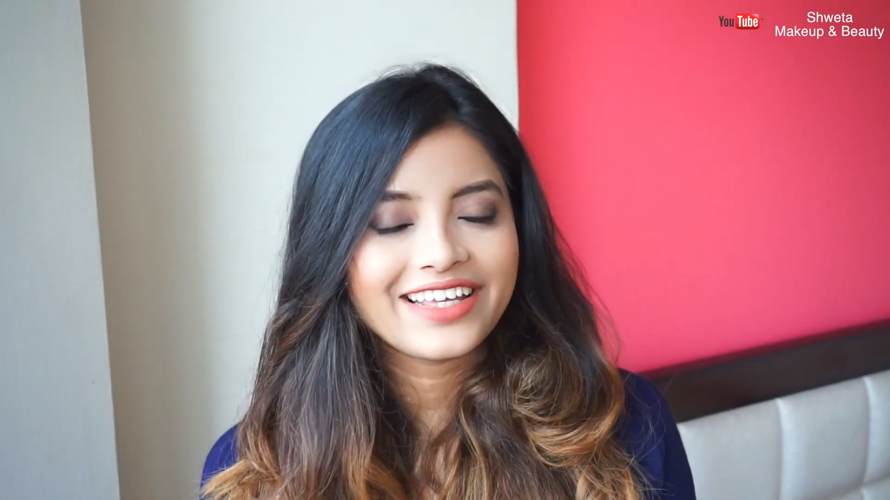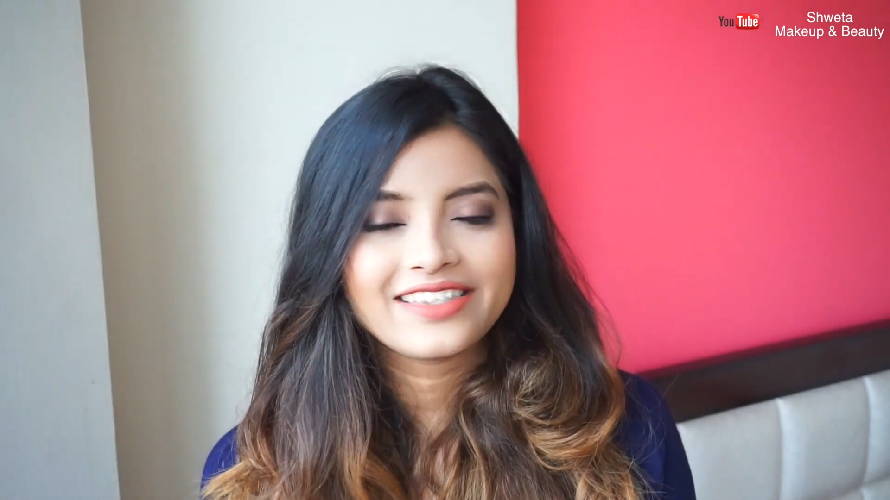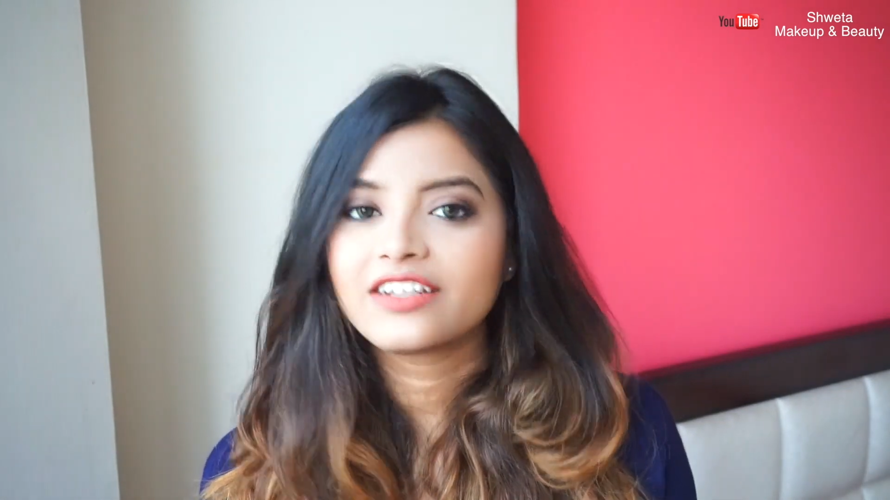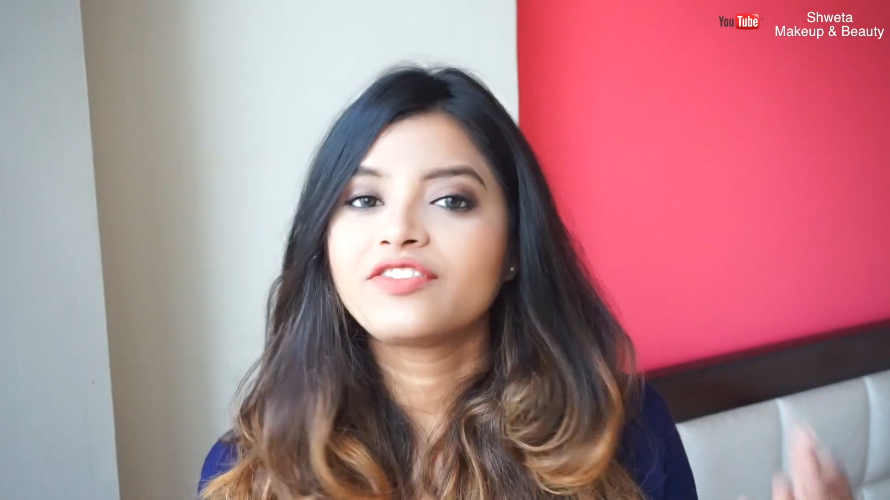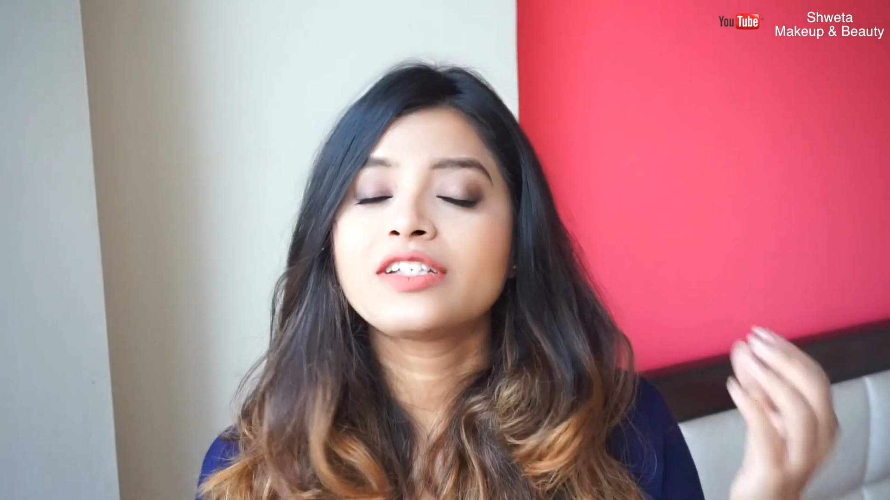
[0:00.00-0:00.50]

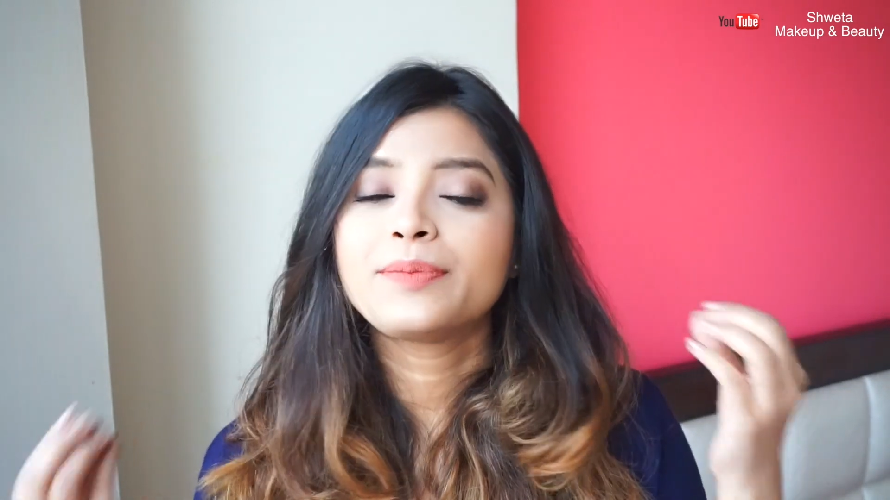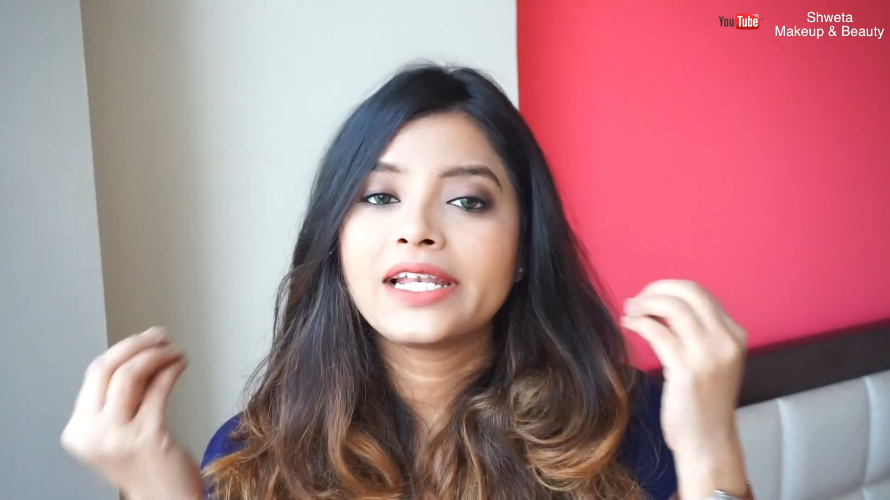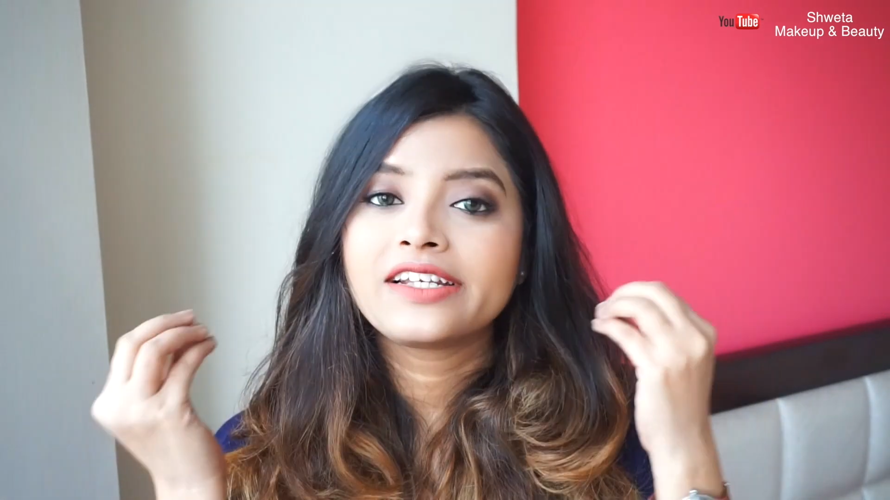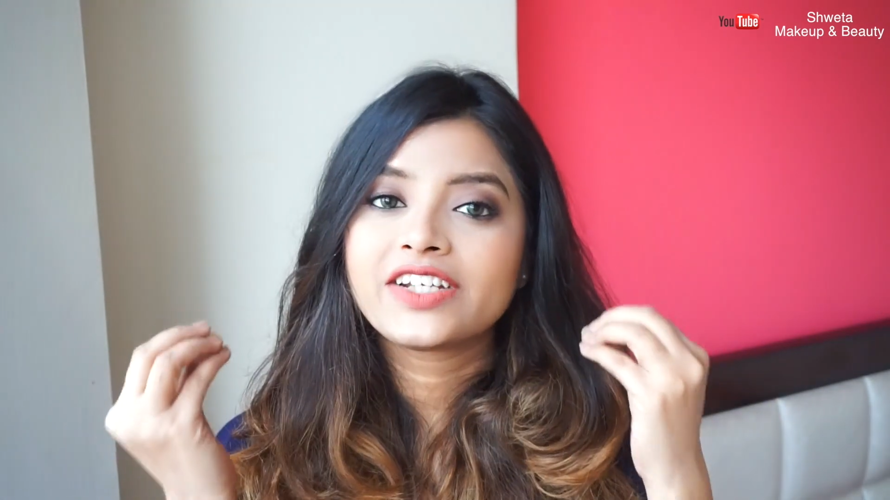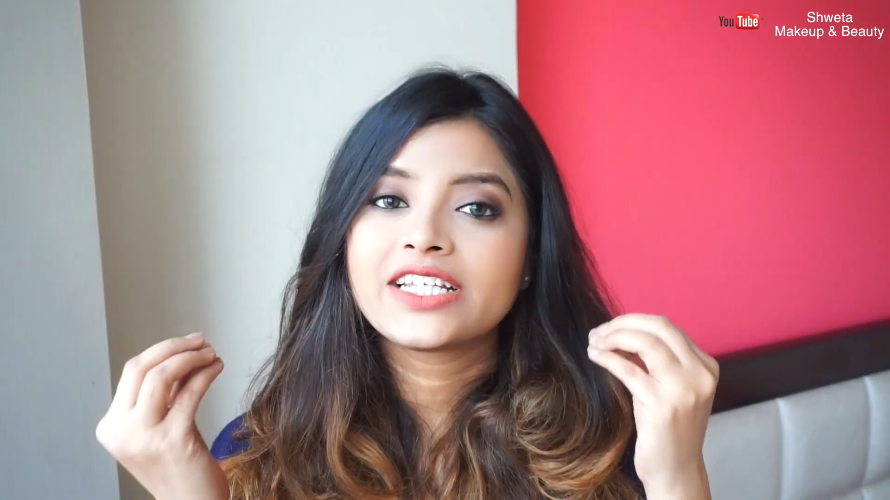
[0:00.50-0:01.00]
acid which
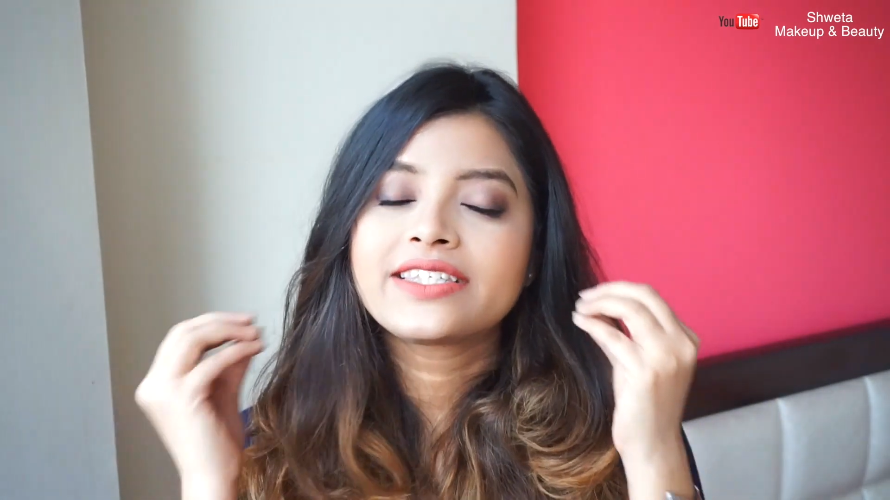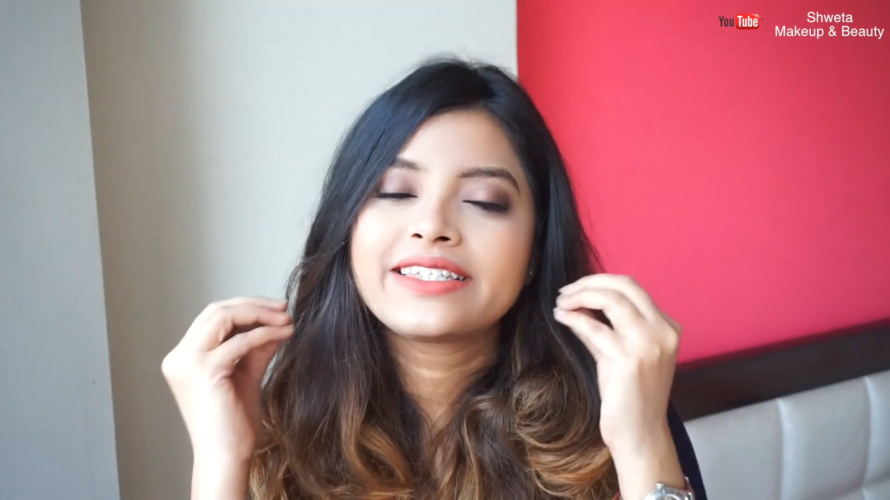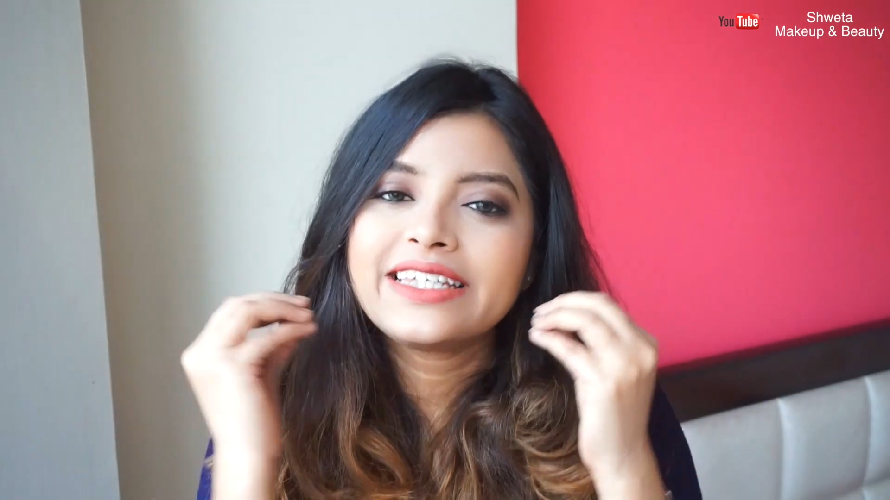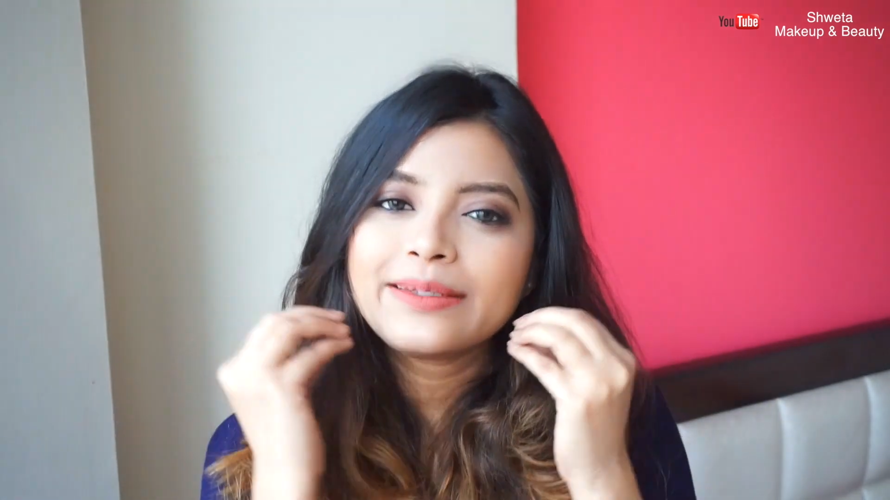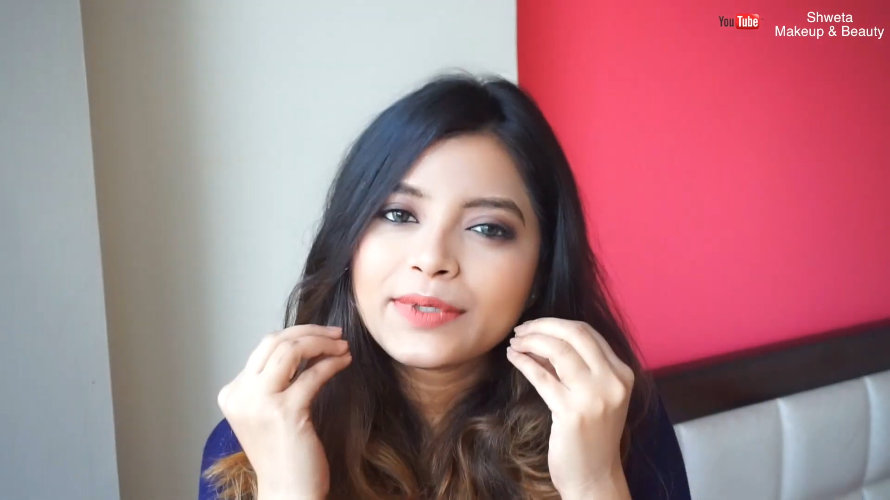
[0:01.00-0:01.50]
penetrates
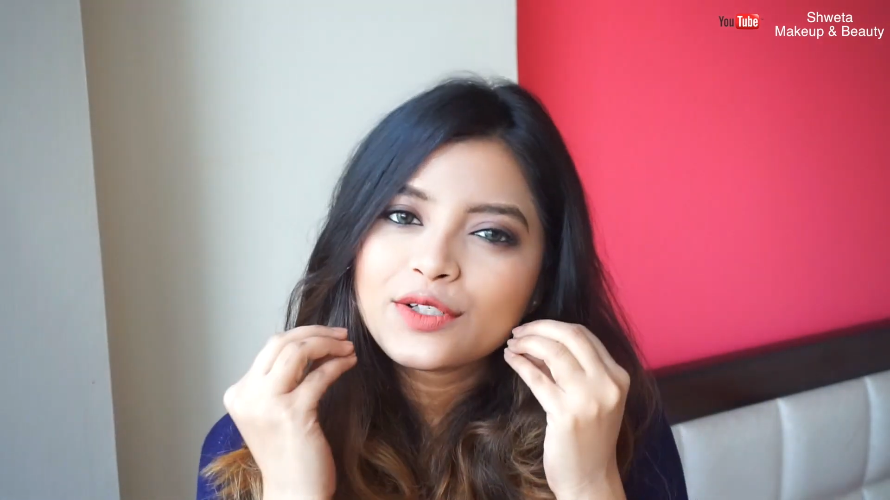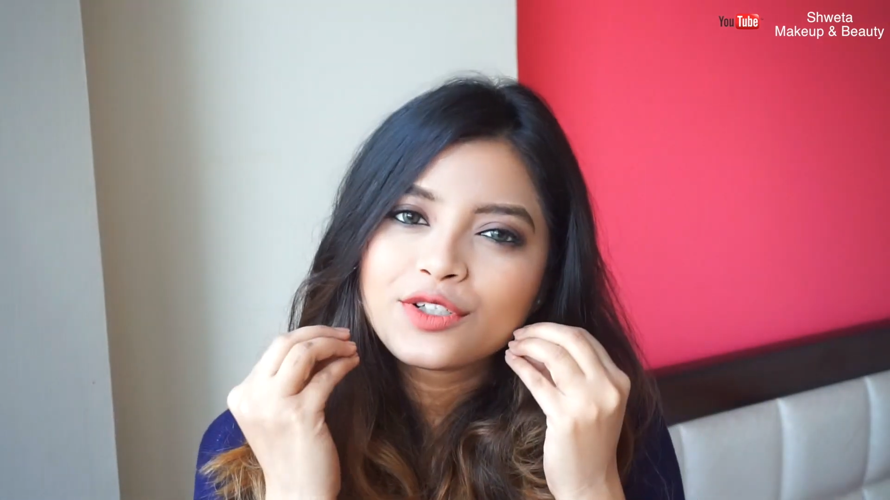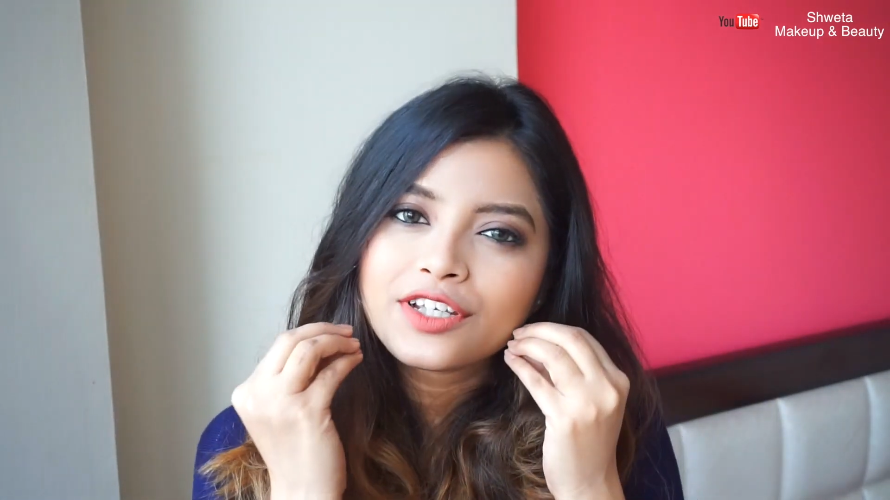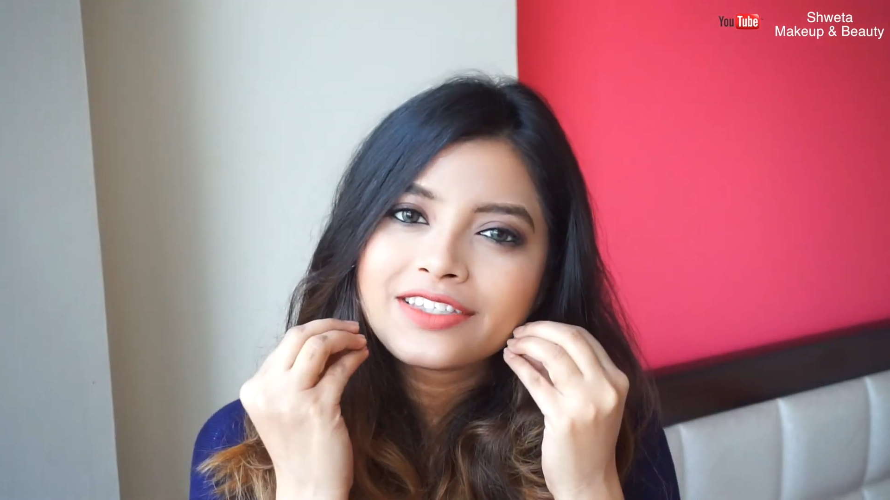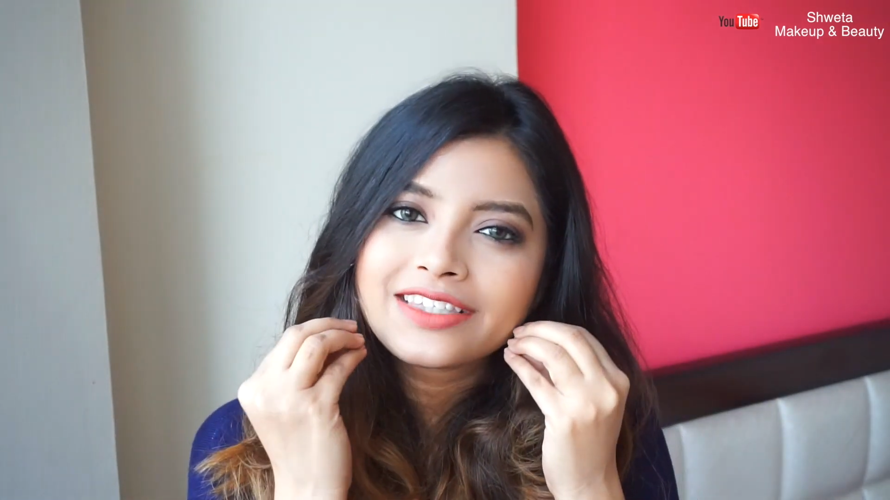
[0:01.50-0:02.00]
deep into your